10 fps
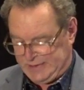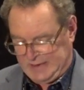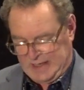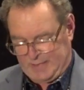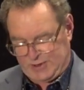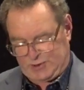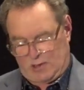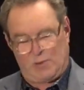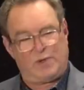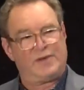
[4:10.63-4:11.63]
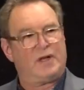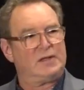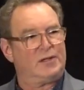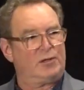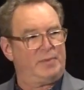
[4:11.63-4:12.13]
I'm going to start with a
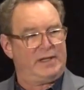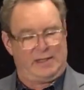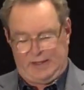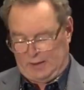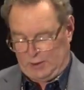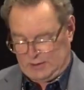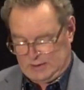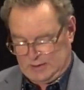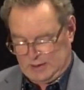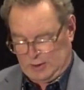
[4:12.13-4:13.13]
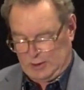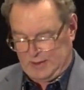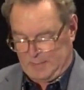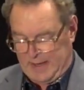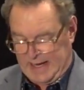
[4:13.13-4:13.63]
little bit in the look
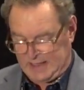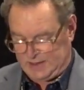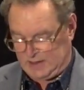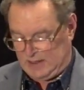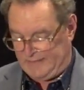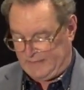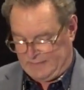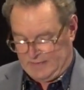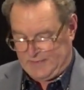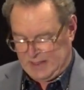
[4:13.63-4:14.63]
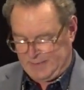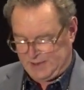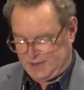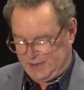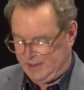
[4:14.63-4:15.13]
in the past of the
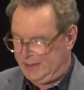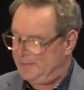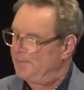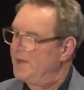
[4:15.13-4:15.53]
WCD.